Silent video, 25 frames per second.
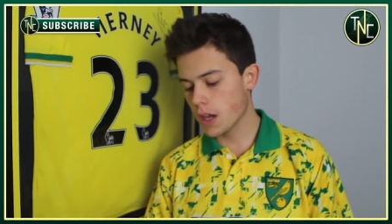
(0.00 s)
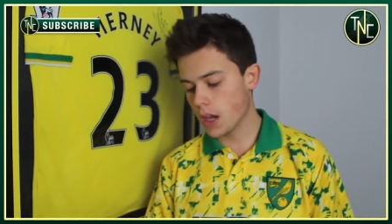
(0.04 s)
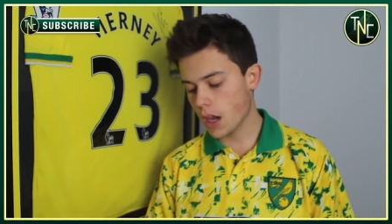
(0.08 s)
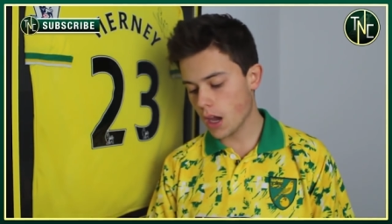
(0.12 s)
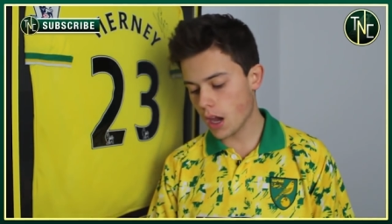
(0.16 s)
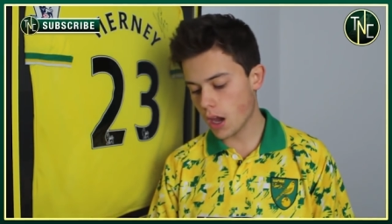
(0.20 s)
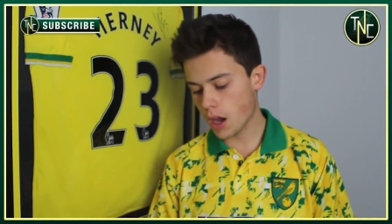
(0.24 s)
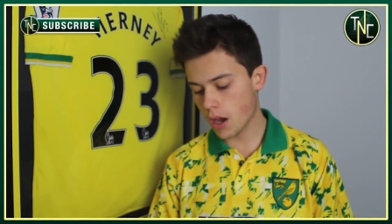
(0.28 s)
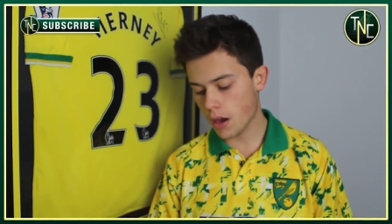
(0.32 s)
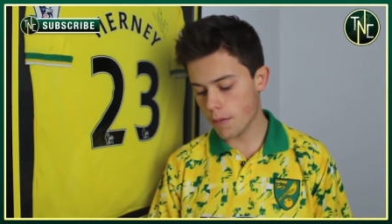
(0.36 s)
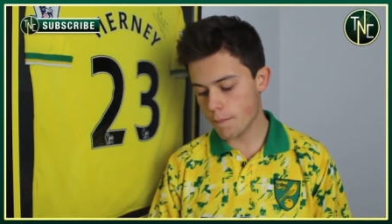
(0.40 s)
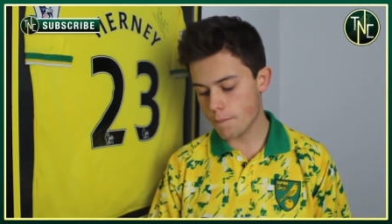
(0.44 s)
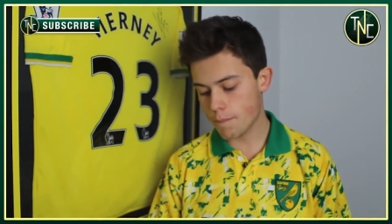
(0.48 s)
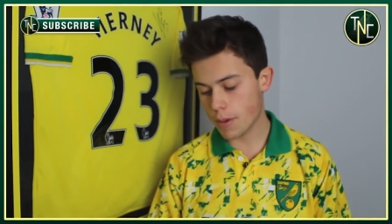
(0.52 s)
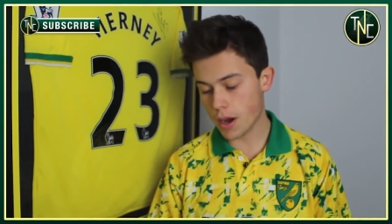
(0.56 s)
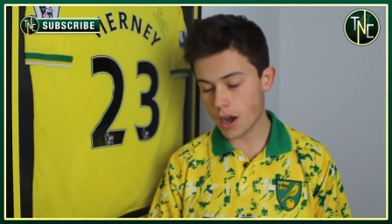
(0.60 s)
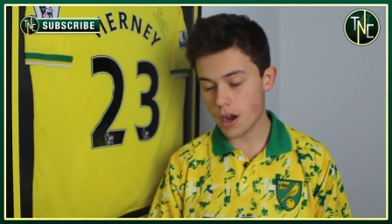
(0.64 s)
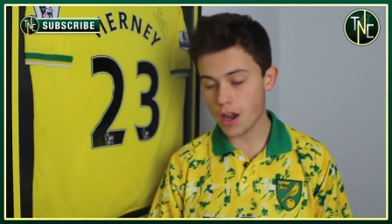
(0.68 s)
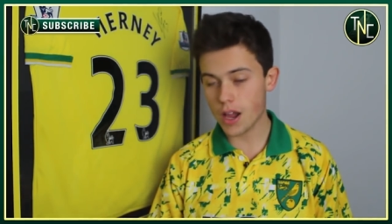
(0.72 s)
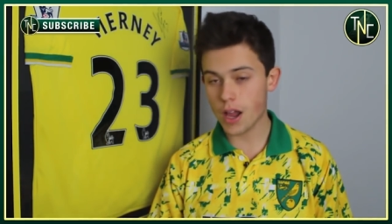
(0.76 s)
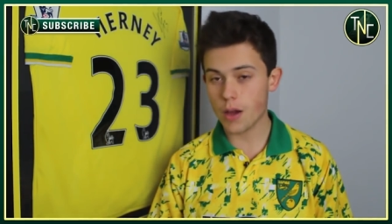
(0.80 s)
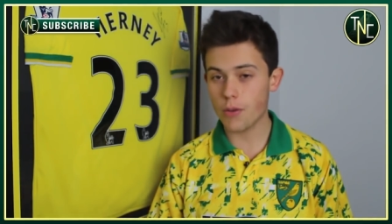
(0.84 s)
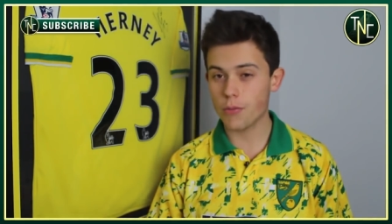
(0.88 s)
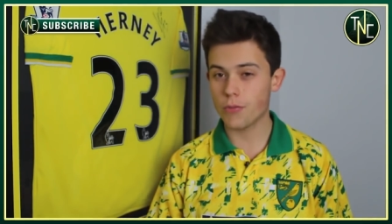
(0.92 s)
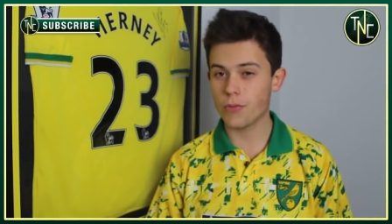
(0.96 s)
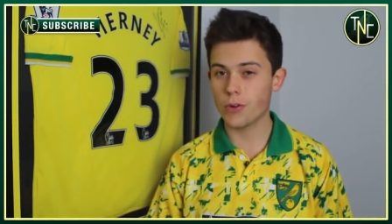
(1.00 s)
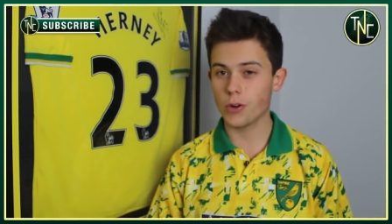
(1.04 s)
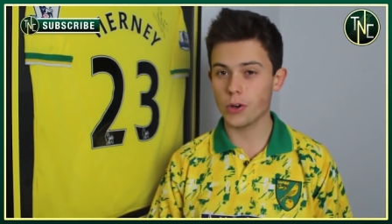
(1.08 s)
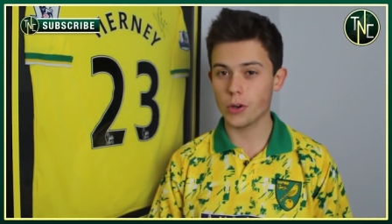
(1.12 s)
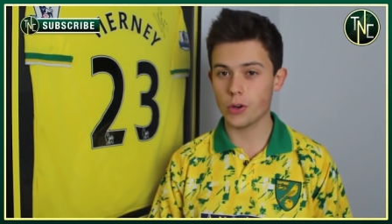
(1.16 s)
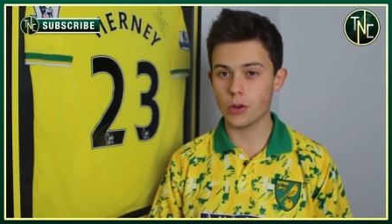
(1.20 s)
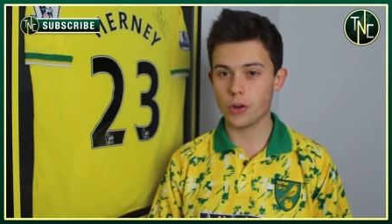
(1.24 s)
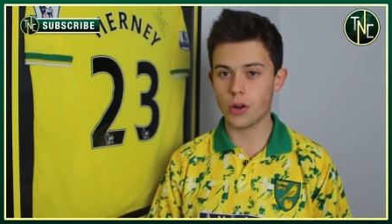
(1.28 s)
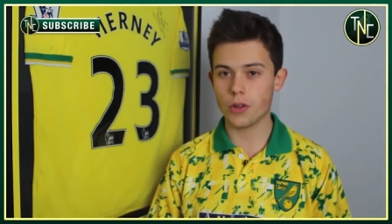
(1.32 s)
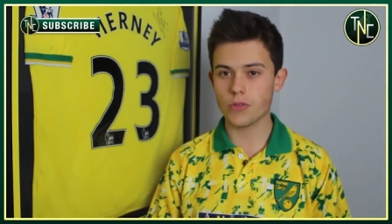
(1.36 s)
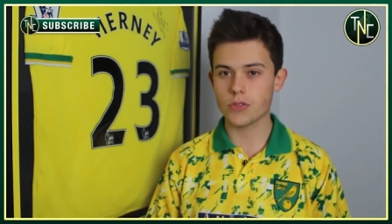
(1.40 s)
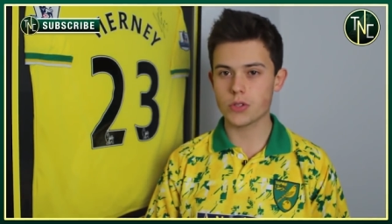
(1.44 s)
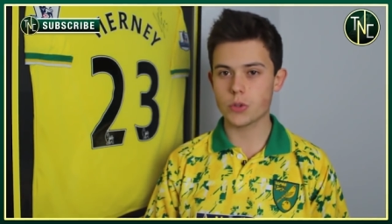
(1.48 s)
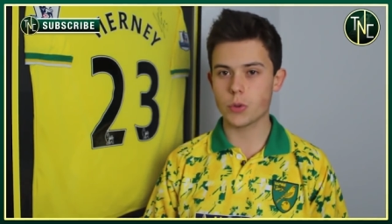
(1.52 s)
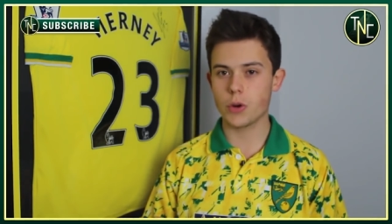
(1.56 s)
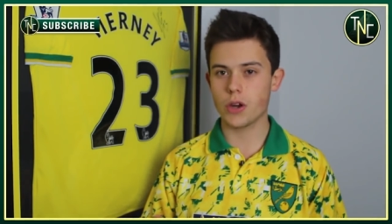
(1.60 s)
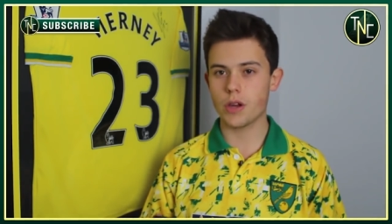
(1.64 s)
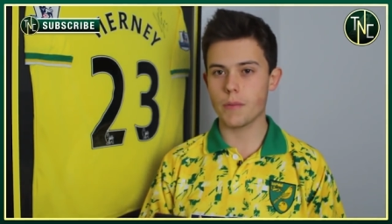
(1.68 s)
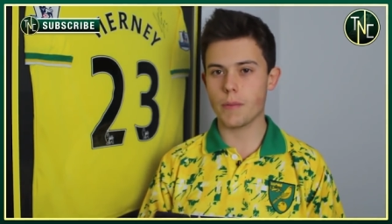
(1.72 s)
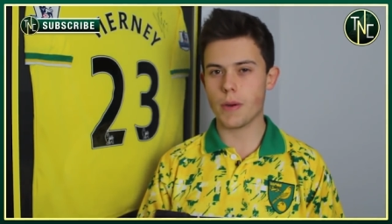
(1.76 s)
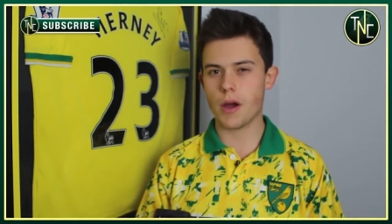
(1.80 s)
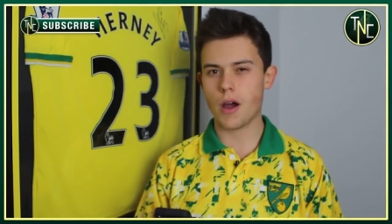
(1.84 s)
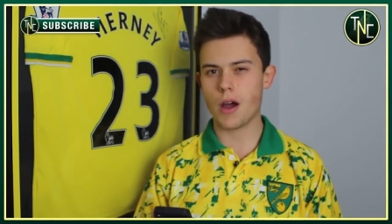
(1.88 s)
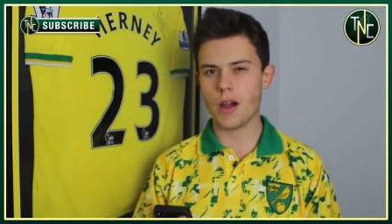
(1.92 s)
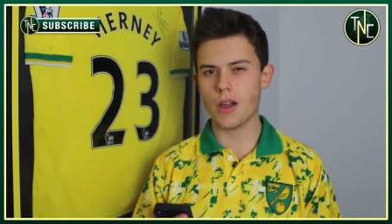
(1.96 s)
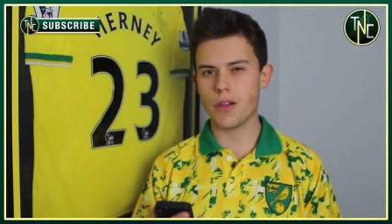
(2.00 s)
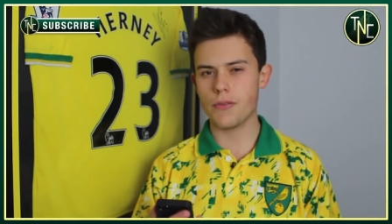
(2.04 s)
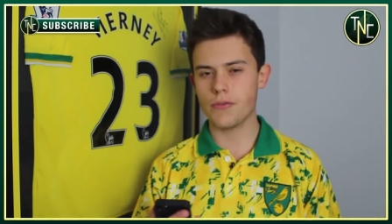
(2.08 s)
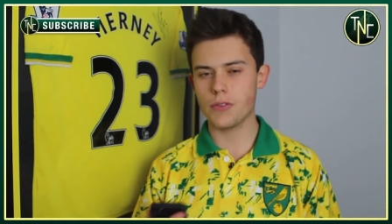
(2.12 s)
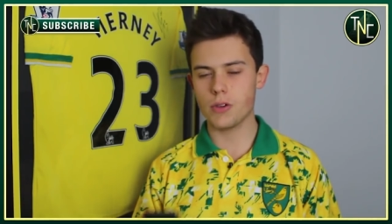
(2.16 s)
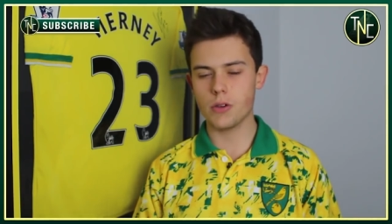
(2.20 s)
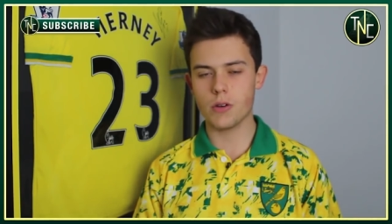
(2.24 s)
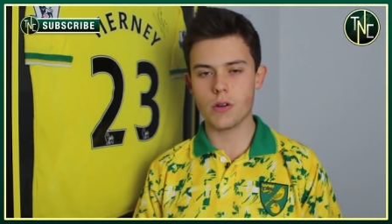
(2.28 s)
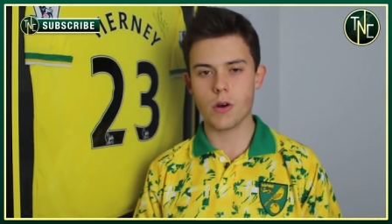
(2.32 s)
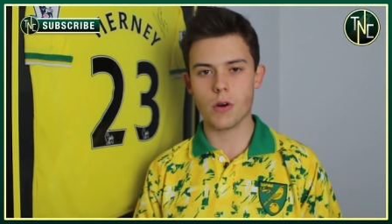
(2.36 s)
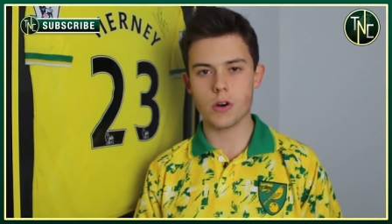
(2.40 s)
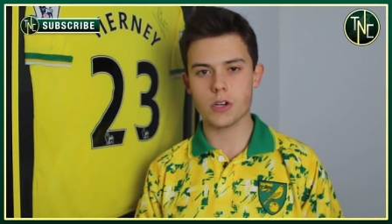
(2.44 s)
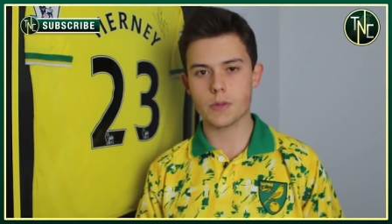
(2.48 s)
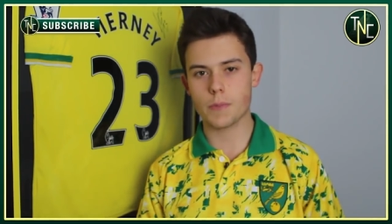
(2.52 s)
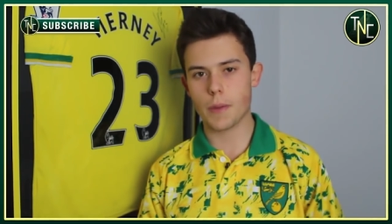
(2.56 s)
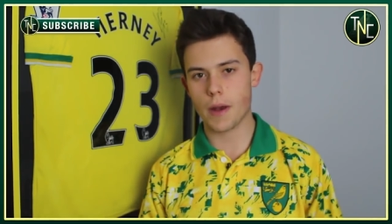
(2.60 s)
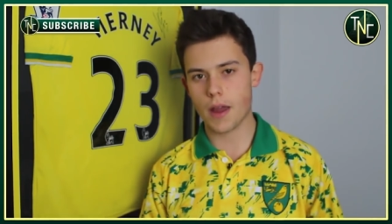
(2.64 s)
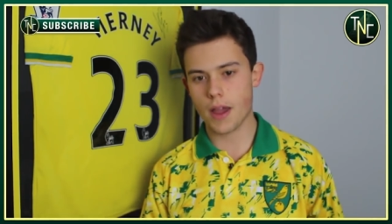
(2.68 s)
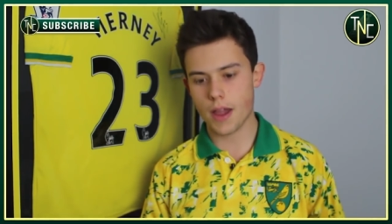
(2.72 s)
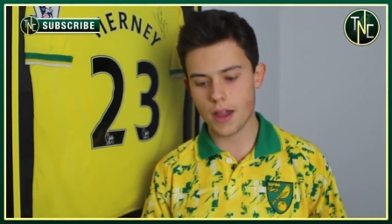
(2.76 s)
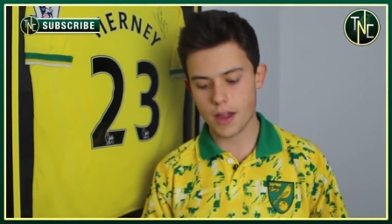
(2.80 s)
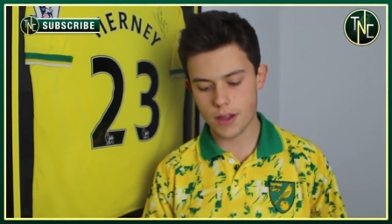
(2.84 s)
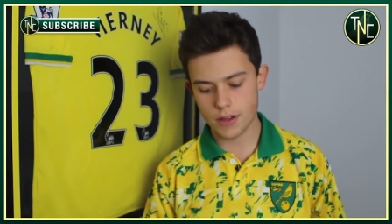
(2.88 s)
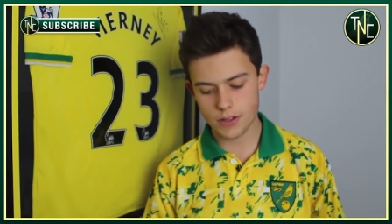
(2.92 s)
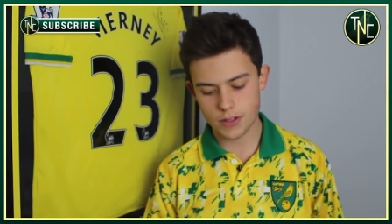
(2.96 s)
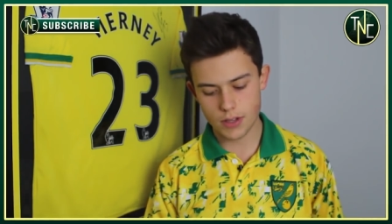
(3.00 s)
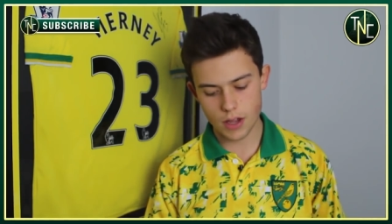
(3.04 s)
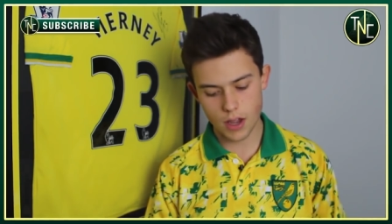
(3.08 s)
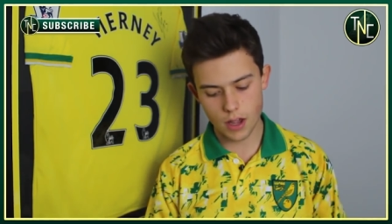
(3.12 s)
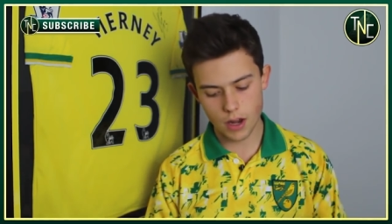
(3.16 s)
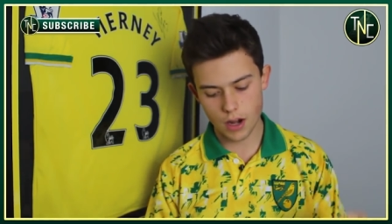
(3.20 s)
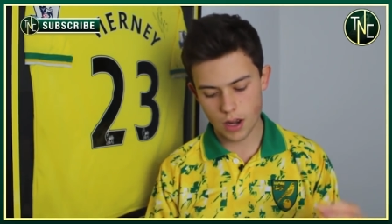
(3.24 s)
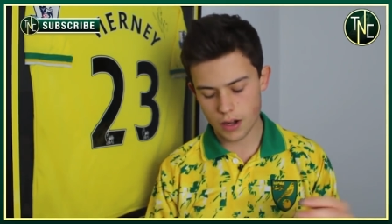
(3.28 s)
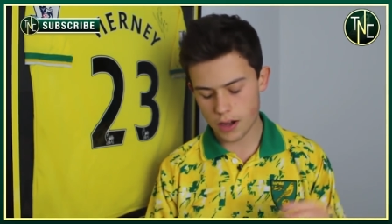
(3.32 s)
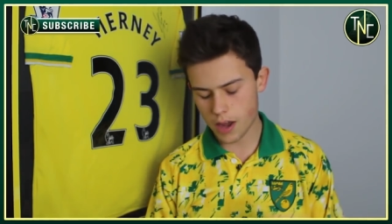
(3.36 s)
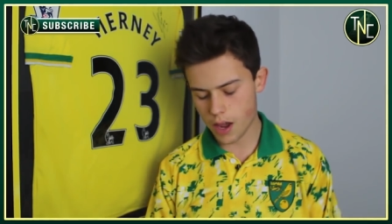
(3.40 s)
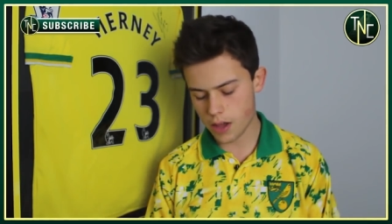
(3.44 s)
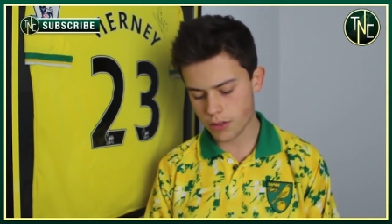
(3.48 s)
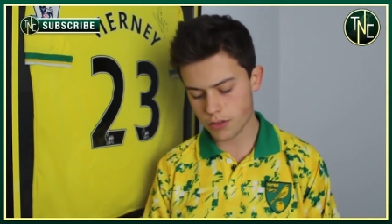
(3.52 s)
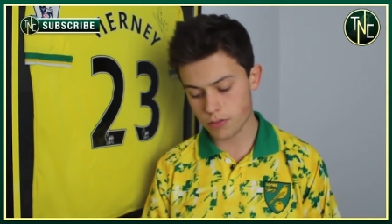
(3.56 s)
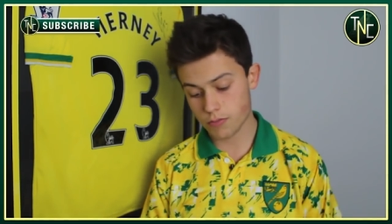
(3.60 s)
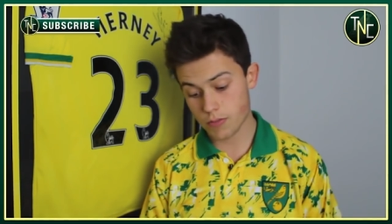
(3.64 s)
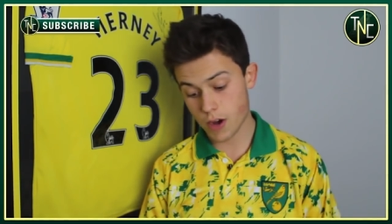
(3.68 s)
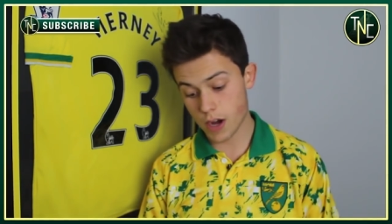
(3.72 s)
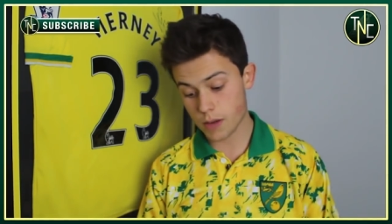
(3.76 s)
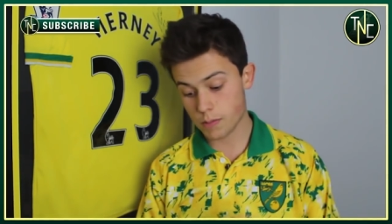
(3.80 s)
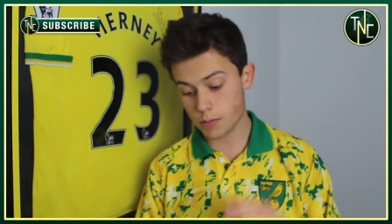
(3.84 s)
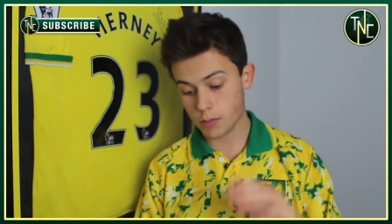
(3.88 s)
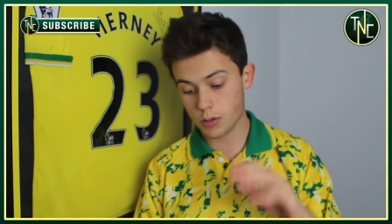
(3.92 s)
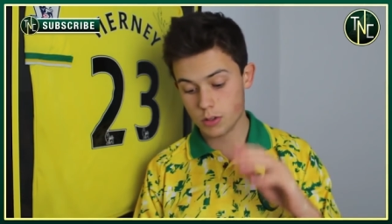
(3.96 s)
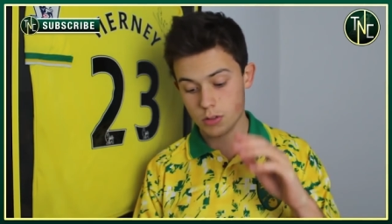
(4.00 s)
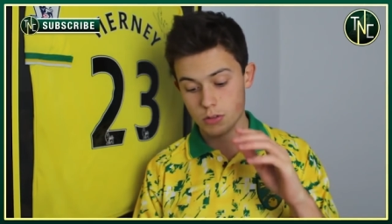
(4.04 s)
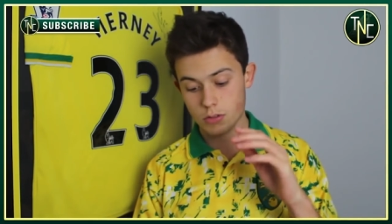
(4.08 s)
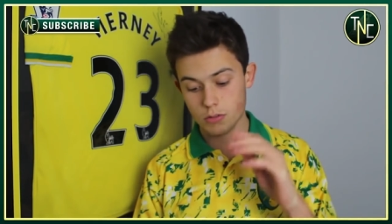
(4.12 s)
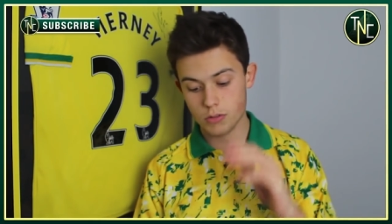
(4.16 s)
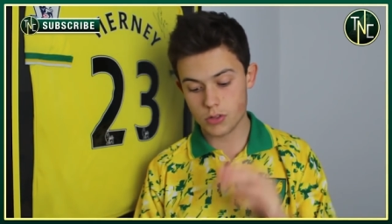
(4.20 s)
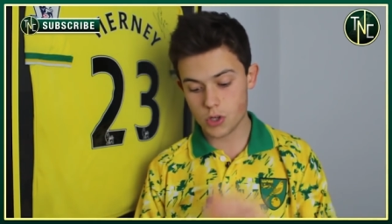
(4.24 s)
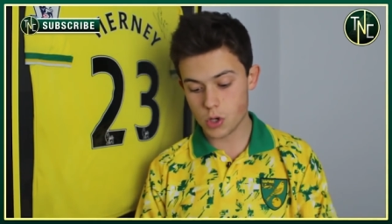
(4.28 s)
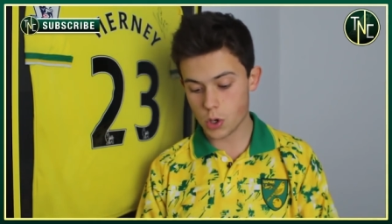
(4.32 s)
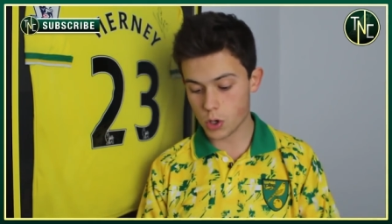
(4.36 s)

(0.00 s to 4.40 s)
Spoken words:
But I am followed on Twitter by a few Norwich players like Nathan Redmond,